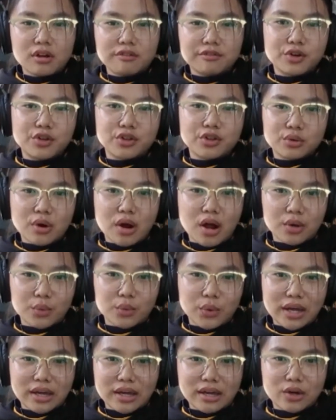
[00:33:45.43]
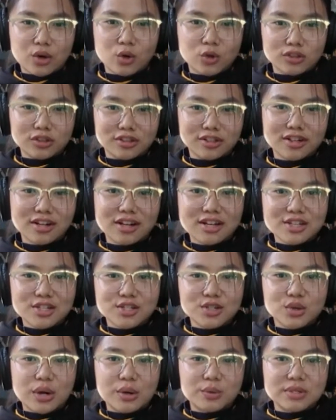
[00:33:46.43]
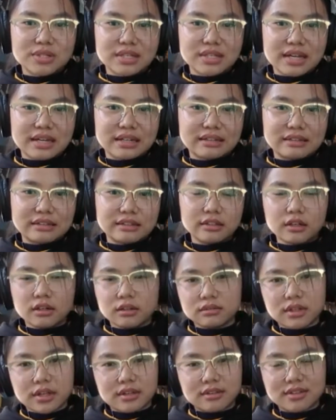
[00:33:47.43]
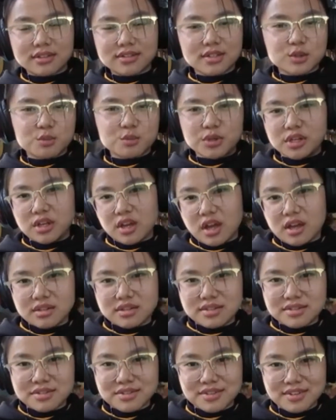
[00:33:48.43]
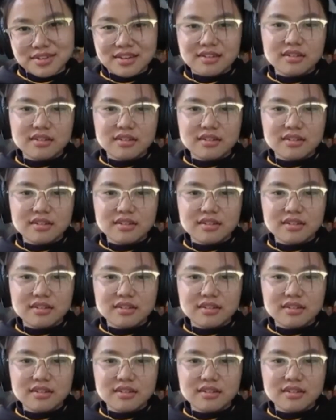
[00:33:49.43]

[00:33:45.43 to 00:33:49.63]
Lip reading: further on when I get older, so I was like like this is BS.